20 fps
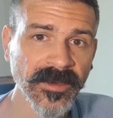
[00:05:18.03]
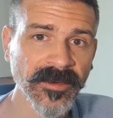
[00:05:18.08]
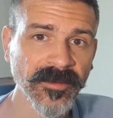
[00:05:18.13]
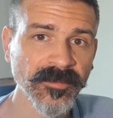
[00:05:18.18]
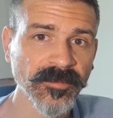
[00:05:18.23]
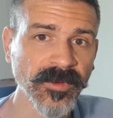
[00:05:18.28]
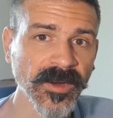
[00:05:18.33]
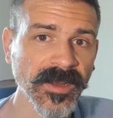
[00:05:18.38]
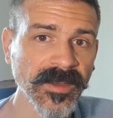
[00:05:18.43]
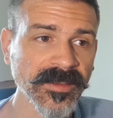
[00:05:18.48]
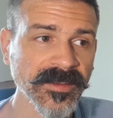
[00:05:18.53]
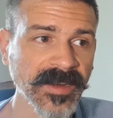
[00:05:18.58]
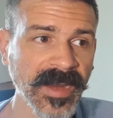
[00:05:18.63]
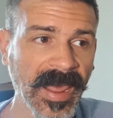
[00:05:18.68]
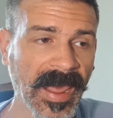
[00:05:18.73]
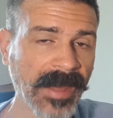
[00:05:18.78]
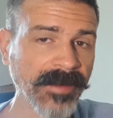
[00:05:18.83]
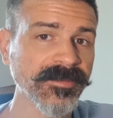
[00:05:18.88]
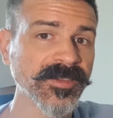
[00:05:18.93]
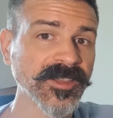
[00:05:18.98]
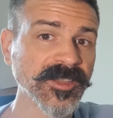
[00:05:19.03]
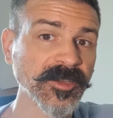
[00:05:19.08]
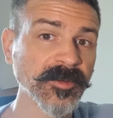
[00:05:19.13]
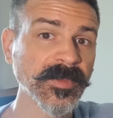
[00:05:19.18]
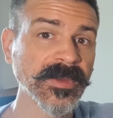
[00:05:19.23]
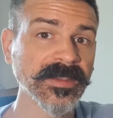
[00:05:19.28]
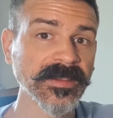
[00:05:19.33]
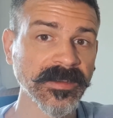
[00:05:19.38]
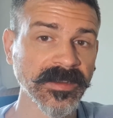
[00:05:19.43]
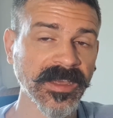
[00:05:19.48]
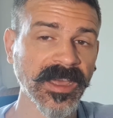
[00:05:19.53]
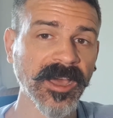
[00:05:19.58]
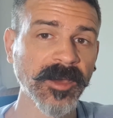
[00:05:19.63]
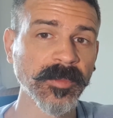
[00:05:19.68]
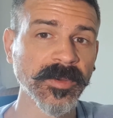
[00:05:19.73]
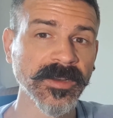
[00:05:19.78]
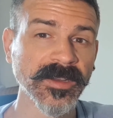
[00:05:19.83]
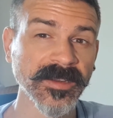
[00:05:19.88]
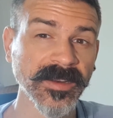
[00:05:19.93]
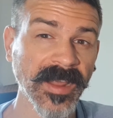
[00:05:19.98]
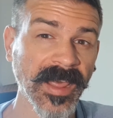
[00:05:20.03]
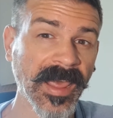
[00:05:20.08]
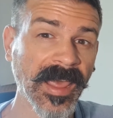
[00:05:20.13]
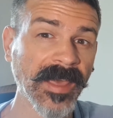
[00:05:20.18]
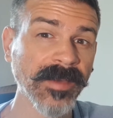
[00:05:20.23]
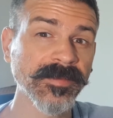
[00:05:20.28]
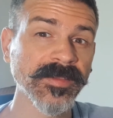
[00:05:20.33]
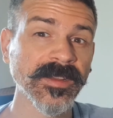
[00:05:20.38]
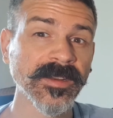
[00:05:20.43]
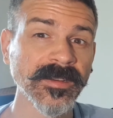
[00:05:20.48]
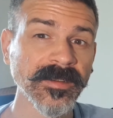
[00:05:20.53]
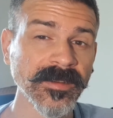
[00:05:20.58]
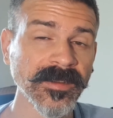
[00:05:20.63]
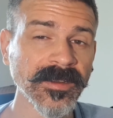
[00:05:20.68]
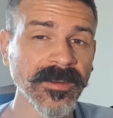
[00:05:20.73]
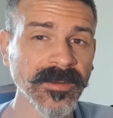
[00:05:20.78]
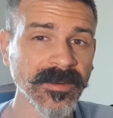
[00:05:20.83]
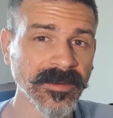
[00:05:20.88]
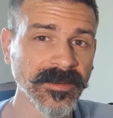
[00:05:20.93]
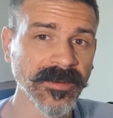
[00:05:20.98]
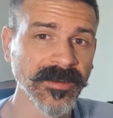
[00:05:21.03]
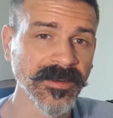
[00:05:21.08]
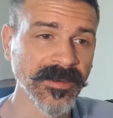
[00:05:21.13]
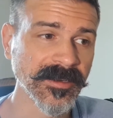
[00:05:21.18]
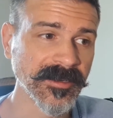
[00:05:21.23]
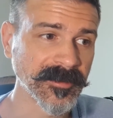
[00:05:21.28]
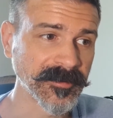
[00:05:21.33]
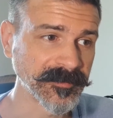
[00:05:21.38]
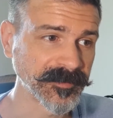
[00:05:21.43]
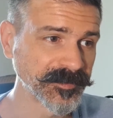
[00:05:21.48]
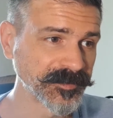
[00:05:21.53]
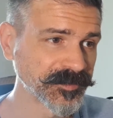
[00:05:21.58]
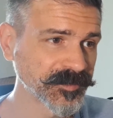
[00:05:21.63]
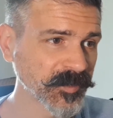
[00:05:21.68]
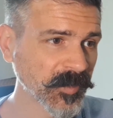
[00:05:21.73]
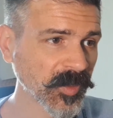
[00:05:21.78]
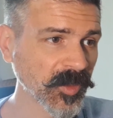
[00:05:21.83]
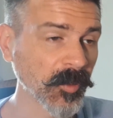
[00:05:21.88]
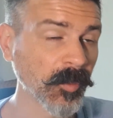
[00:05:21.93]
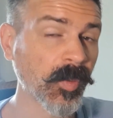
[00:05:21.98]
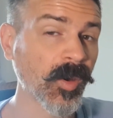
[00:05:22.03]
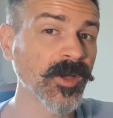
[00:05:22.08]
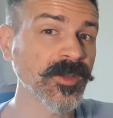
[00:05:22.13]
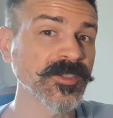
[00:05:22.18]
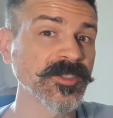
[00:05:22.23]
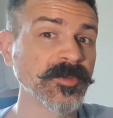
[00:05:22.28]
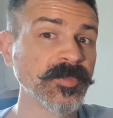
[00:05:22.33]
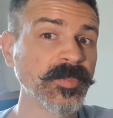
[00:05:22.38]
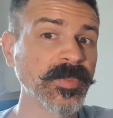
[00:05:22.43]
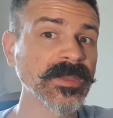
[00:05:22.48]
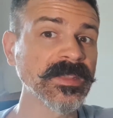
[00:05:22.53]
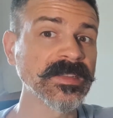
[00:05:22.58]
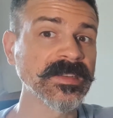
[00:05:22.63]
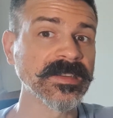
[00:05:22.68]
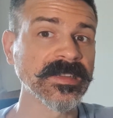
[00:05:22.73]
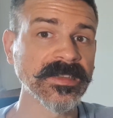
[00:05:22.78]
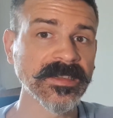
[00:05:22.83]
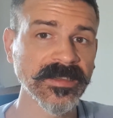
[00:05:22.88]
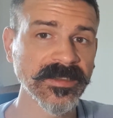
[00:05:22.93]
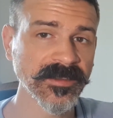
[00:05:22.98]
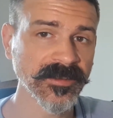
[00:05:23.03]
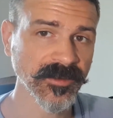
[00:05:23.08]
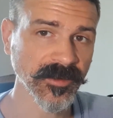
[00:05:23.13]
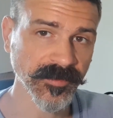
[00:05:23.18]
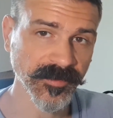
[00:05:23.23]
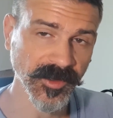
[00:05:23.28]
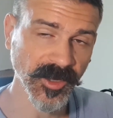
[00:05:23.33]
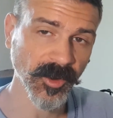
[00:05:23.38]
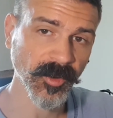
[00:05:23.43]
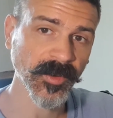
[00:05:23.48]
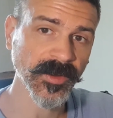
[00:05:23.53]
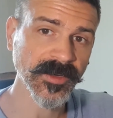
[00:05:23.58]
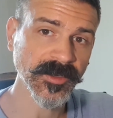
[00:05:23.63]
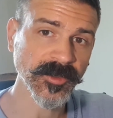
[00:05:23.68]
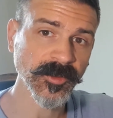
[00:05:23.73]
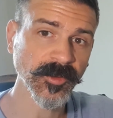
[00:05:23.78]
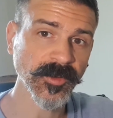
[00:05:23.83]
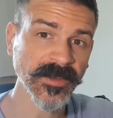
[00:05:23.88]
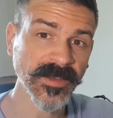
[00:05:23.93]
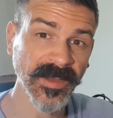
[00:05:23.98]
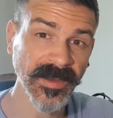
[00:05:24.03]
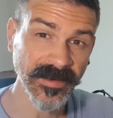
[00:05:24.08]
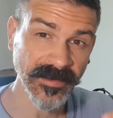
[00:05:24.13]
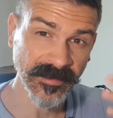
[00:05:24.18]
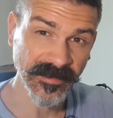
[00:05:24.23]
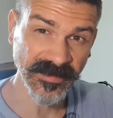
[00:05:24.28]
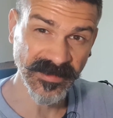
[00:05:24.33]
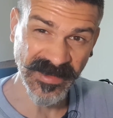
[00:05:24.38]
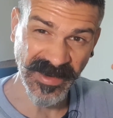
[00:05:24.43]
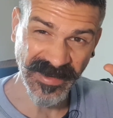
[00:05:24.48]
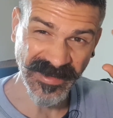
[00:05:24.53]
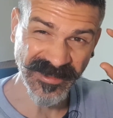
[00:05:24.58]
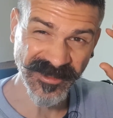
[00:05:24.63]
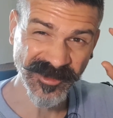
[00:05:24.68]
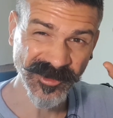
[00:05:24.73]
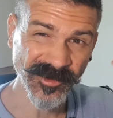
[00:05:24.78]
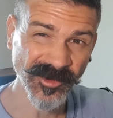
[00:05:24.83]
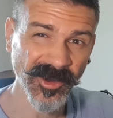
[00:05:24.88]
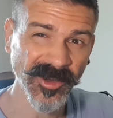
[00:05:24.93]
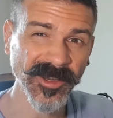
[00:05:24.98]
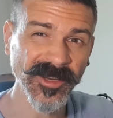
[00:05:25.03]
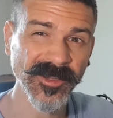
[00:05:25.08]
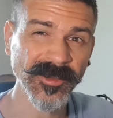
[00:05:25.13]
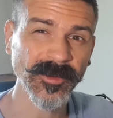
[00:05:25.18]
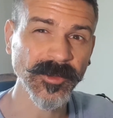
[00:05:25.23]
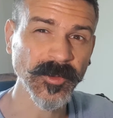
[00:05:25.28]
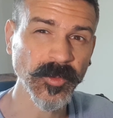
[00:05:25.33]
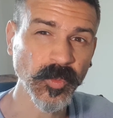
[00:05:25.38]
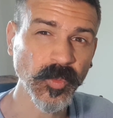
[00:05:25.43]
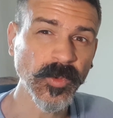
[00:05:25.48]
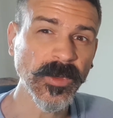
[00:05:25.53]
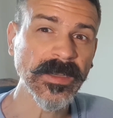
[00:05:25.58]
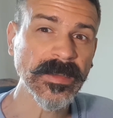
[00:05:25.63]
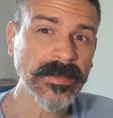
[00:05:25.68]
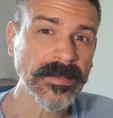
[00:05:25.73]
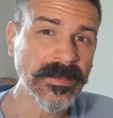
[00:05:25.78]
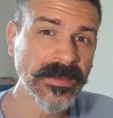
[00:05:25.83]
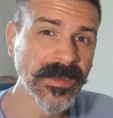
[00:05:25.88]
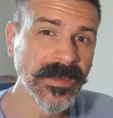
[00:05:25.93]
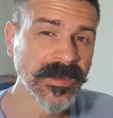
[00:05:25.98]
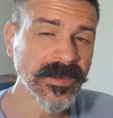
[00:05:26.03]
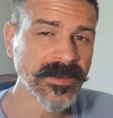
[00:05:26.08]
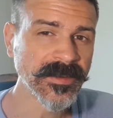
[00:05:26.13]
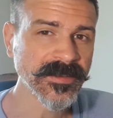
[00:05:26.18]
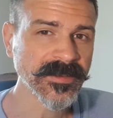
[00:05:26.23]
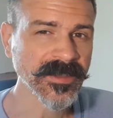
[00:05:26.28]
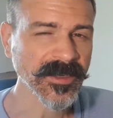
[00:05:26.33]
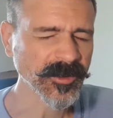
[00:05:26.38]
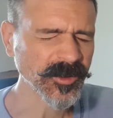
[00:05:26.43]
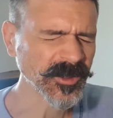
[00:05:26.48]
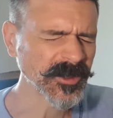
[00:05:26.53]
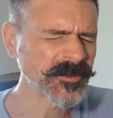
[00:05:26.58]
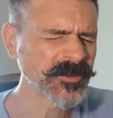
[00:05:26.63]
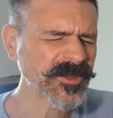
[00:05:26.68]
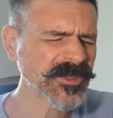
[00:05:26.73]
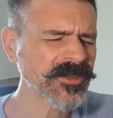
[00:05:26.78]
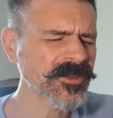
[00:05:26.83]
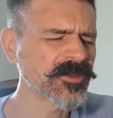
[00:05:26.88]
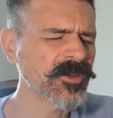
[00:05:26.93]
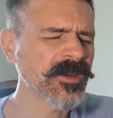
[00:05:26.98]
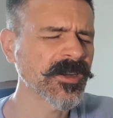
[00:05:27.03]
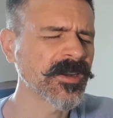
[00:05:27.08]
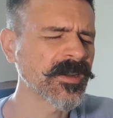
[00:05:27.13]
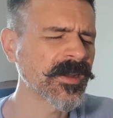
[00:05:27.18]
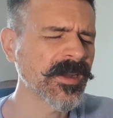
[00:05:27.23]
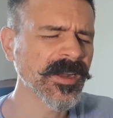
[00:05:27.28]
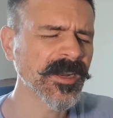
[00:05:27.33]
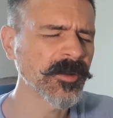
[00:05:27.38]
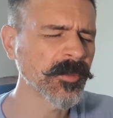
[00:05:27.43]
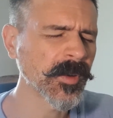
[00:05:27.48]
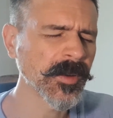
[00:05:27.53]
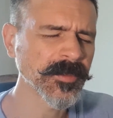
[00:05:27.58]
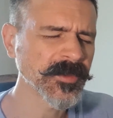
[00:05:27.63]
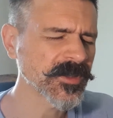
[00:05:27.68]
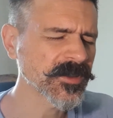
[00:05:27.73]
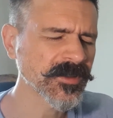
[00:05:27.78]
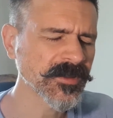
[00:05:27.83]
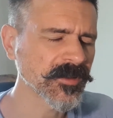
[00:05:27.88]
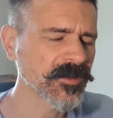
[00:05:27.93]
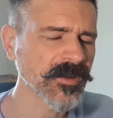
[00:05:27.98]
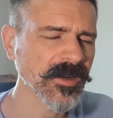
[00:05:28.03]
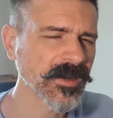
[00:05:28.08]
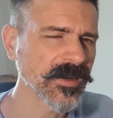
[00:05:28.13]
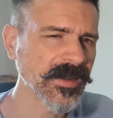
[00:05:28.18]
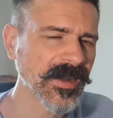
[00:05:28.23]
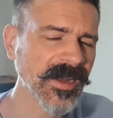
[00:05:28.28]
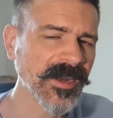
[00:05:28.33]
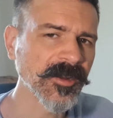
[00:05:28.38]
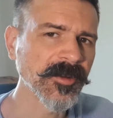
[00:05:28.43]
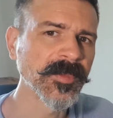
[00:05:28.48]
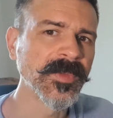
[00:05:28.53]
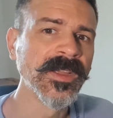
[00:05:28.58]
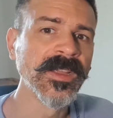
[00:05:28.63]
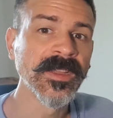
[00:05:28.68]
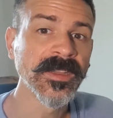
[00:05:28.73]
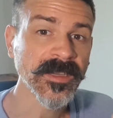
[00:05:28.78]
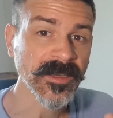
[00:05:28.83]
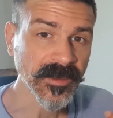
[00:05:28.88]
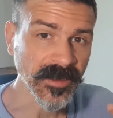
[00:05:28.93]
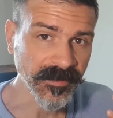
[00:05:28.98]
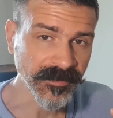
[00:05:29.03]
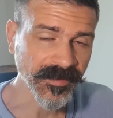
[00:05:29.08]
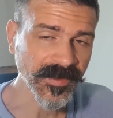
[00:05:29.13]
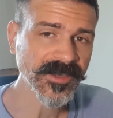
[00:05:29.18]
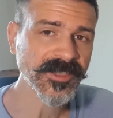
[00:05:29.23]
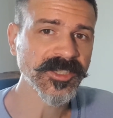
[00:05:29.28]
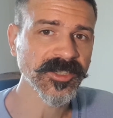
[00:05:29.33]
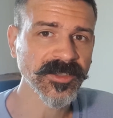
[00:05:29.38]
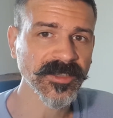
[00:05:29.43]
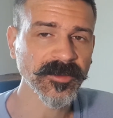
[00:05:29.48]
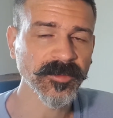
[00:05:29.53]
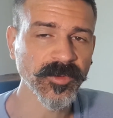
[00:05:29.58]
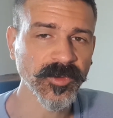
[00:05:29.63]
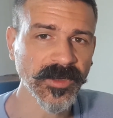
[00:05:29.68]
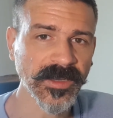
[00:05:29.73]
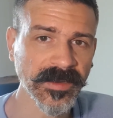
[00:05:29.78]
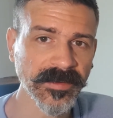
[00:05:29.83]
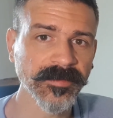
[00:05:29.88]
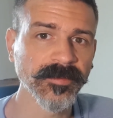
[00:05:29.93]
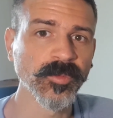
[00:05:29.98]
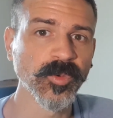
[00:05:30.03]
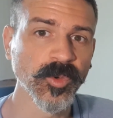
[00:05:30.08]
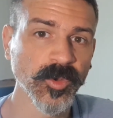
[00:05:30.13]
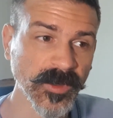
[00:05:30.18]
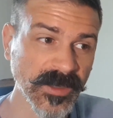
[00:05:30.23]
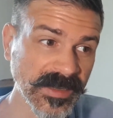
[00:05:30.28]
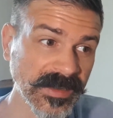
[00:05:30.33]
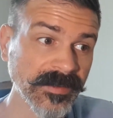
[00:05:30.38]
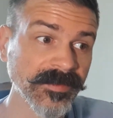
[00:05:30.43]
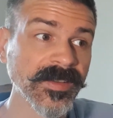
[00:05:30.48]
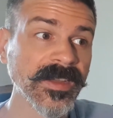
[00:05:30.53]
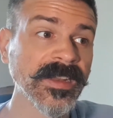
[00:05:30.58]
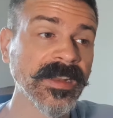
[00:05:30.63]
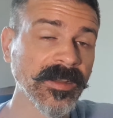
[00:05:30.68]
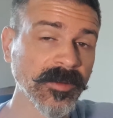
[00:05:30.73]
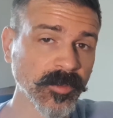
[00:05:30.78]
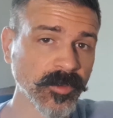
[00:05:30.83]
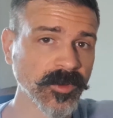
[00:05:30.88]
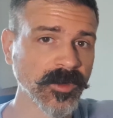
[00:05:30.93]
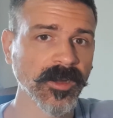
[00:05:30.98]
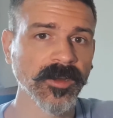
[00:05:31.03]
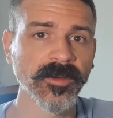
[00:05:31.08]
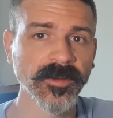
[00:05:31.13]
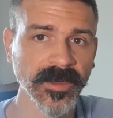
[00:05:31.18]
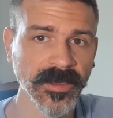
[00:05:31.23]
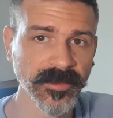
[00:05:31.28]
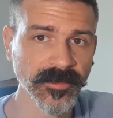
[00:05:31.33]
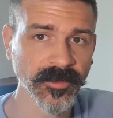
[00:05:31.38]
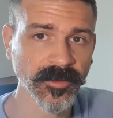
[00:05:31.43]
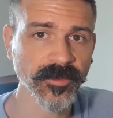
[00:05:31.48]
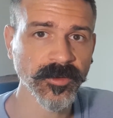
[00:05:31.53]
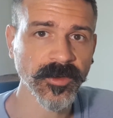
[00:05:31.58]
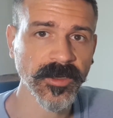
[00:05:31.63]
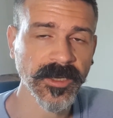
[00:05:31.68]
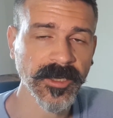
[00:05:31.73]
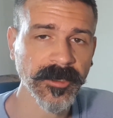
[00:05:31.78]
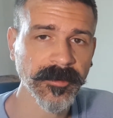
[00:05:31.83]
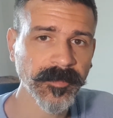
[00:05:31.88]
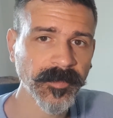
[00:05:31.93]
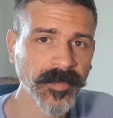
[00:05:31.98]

Rather than having them in the cupboard and having the possibility of going and doing that and trying to use will and say, well, I'm just not going to get them, I'm just not going to get them. Eventually we'll give in and we'll go and get the cookie.